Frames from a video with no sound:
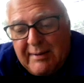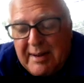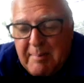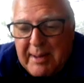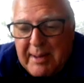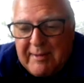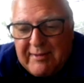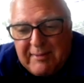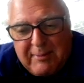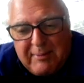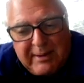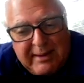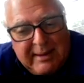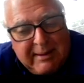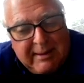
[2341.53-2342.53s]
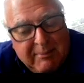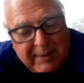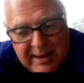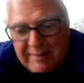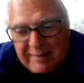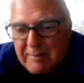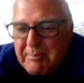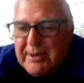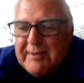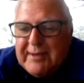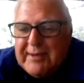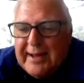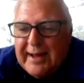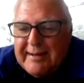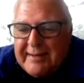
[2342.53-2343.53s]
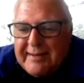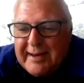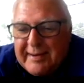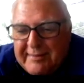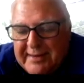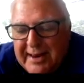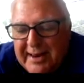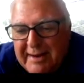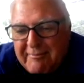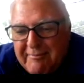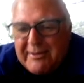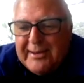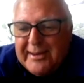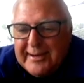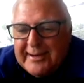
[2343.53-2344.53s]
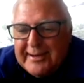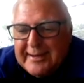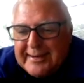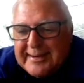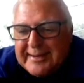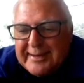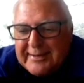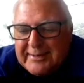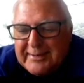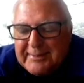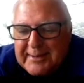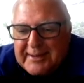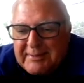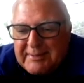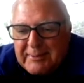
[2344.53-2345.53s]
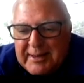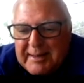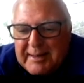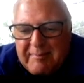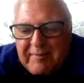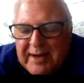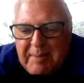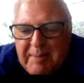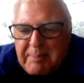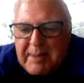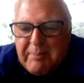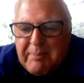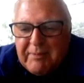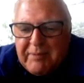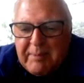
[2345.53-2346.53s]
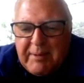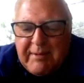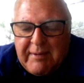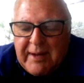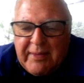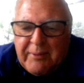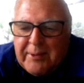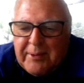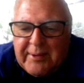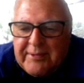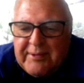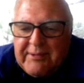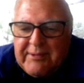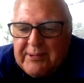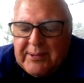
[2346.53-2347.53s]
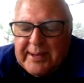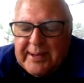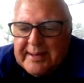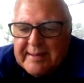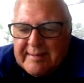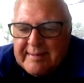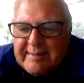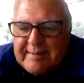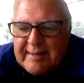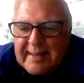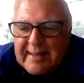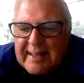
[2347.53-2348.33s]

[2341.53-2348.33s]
already mentioned we have a bridge contest every year, you know, which we invite people from around the world to join us.